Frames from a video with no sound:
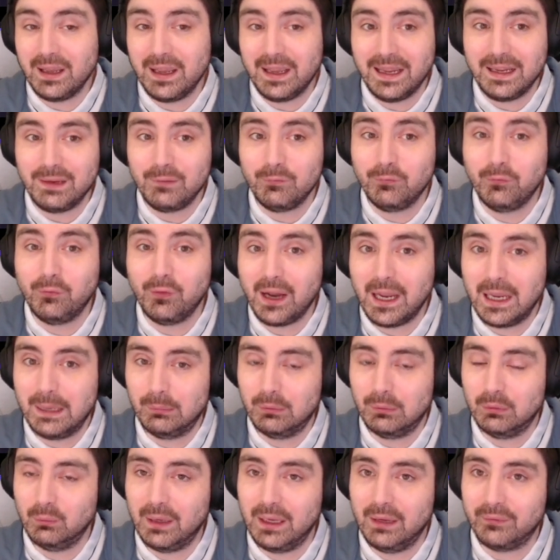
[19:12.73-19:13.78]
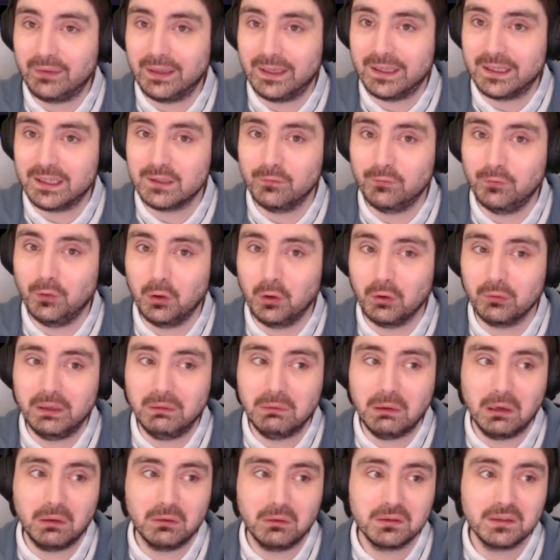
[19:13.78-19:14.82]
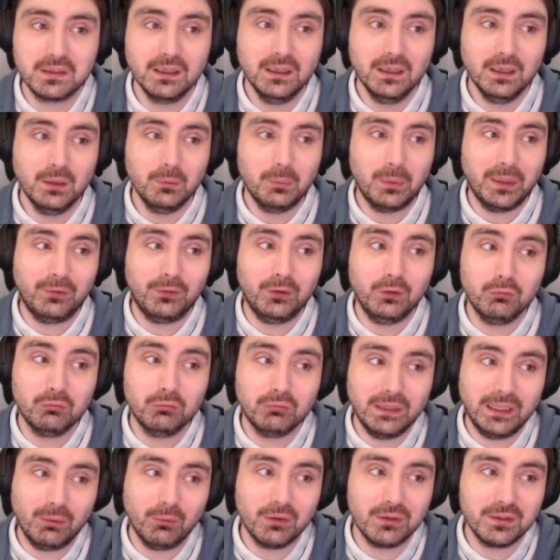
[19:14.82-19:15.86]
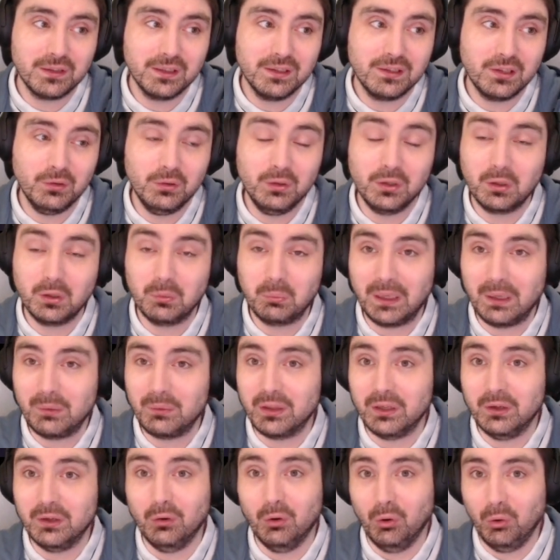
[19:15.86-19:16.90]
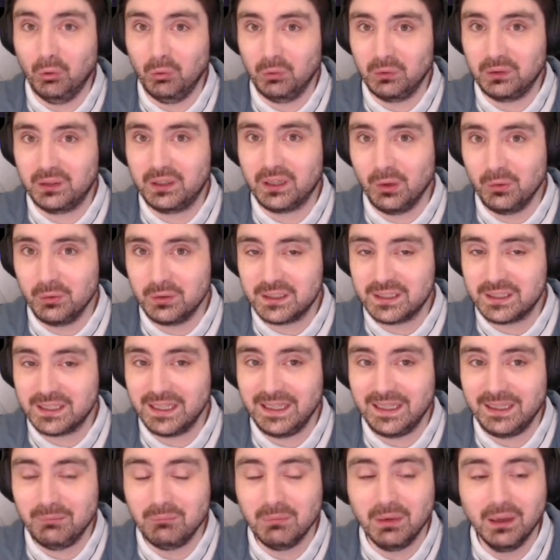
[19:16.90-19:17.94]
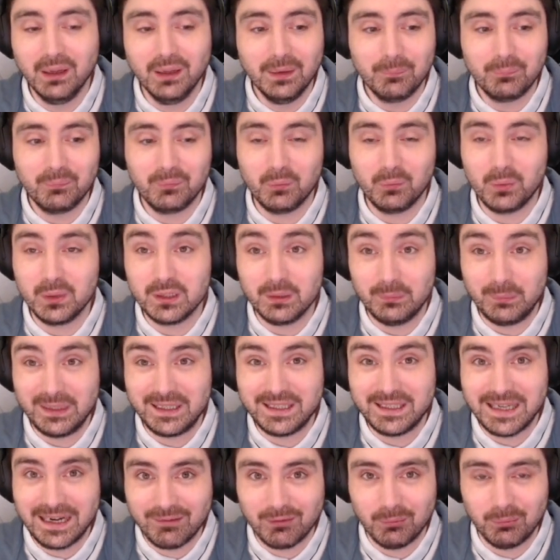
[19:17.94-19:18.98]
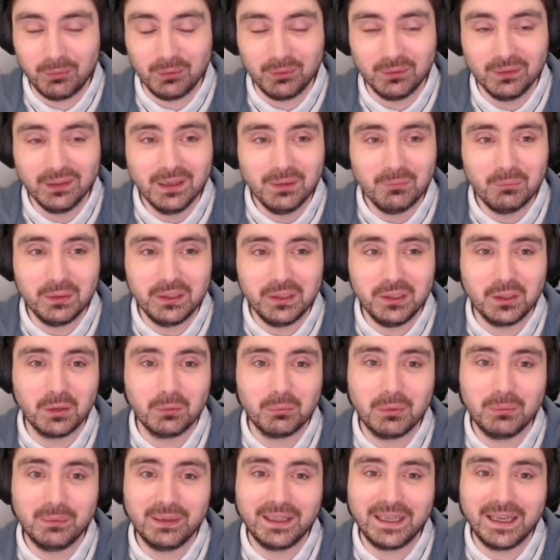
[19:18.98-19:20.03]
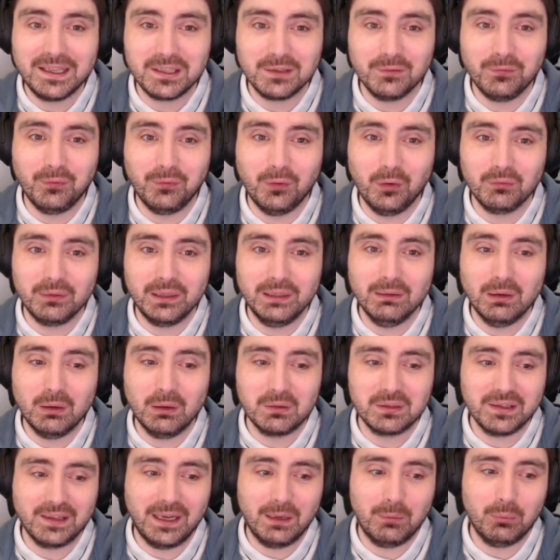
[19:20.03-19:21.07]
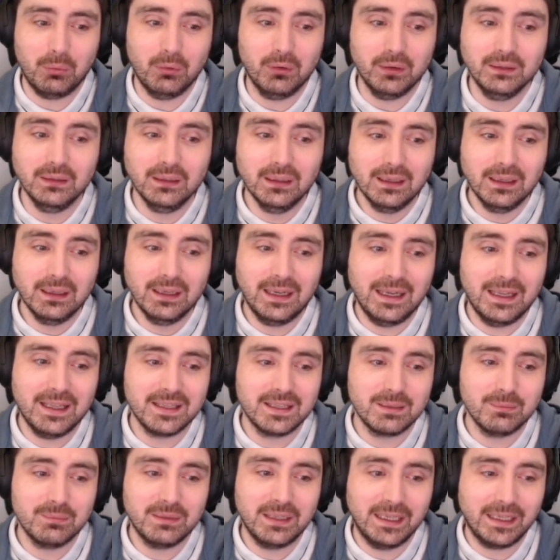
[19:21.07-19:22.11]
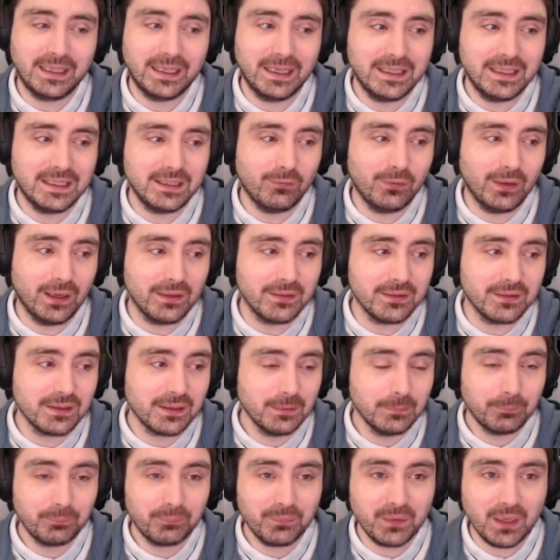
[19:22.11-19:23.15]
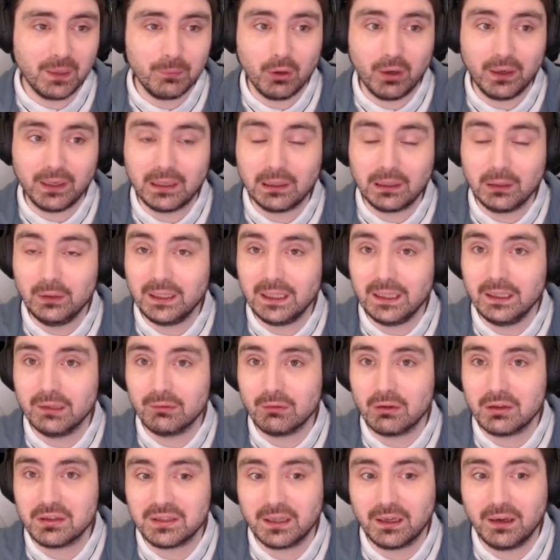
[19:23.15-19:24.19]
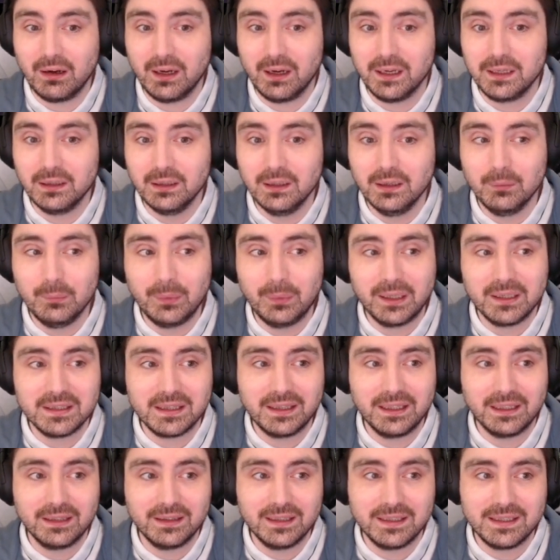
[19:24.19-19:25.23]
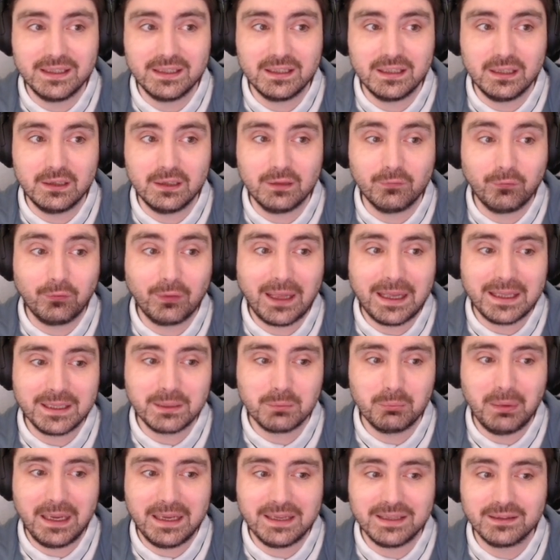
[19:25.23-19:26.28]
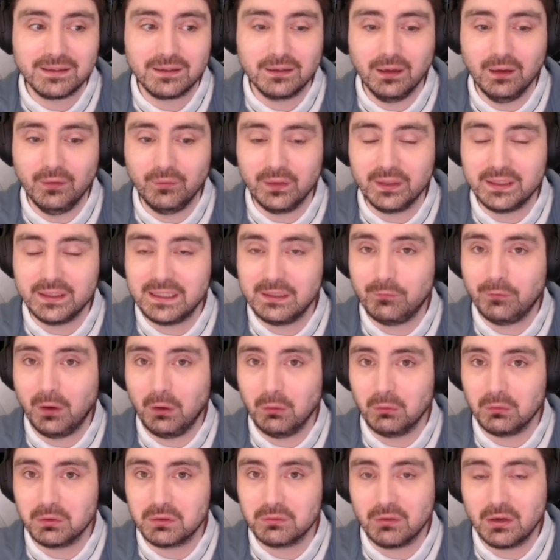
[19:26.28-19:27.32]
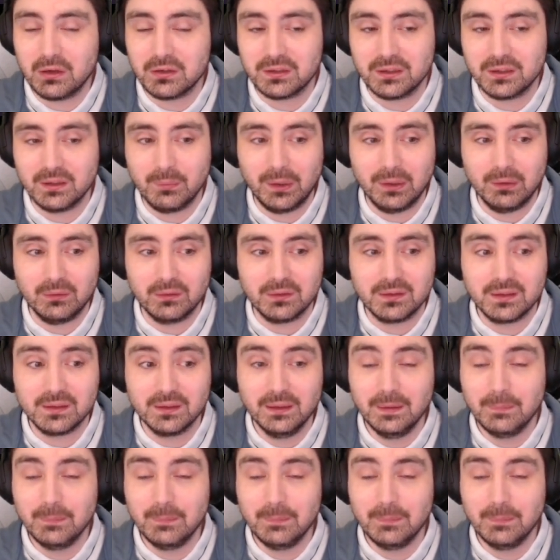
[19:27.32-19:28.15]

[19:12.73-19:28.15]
a viable way of getting to four rerolls, but if you really wanted to, you could play with an all goat team, which would be terrible, but you could probably get to four rerolls at that point and some dedicated fans. I'm not including it in the roster guide because I think this is the flat best of the default roster builds,